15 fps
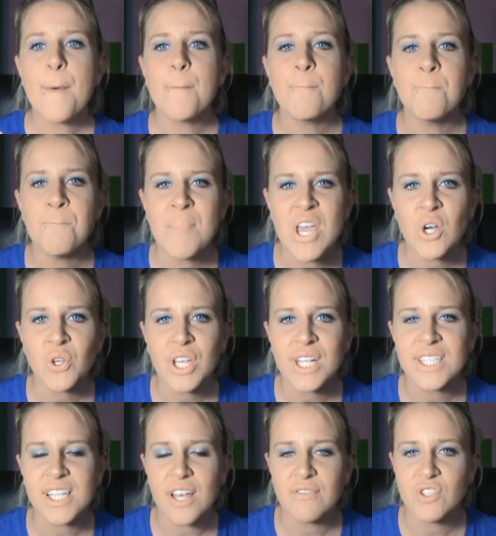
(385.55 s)

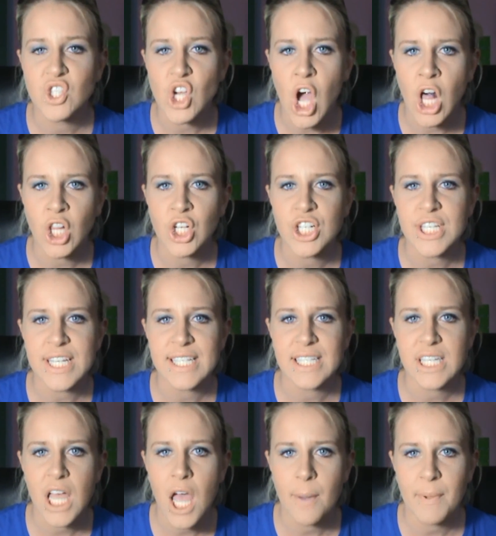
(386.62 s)
Millions of dollars is
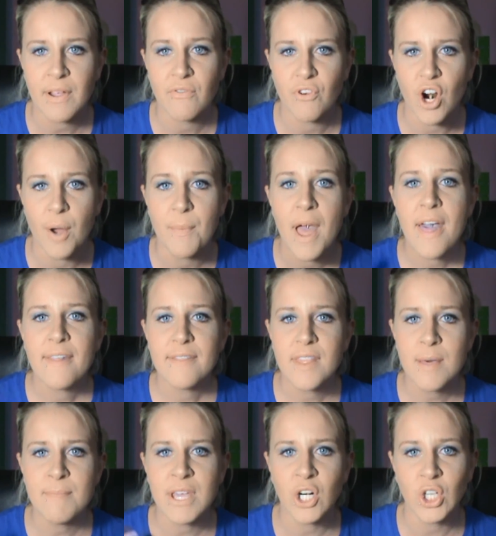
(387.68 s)
coming from
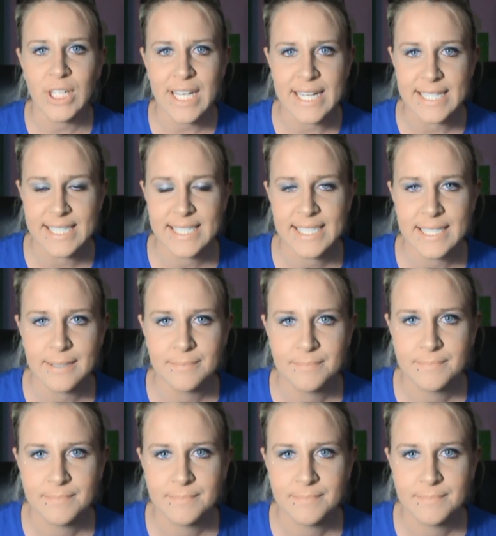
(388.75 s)
the Middle East.